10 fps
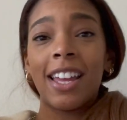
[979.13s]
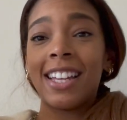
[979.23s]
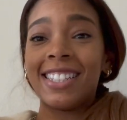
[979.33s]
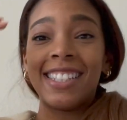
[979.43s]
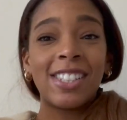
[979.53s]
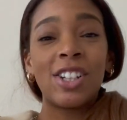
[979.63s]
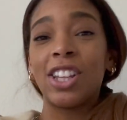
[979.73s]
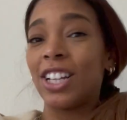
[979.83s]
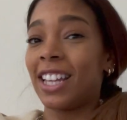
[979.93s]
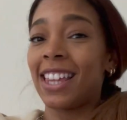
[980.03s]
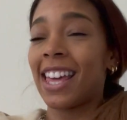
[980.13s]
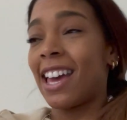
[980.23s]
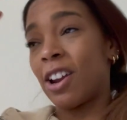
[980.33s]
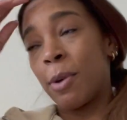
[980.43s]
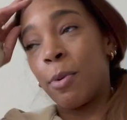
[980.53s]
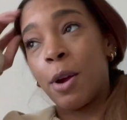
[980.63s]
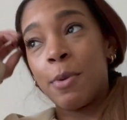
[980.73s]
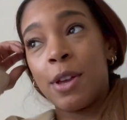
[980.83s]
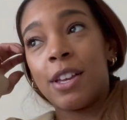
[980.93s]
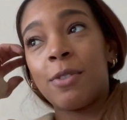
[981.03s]
It's just gonna look like that in our
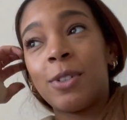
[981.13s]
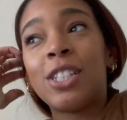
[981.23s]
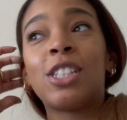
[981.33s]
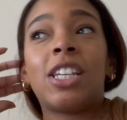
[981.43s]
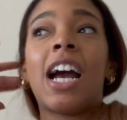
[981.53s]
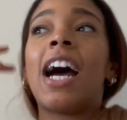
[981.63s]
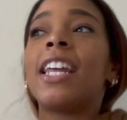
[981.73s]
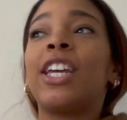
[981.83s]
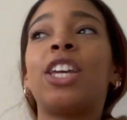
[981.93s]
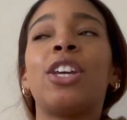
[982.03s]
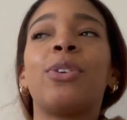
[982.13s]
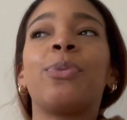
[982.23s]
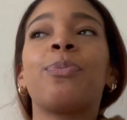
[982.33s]
apartment, which is kind of cute.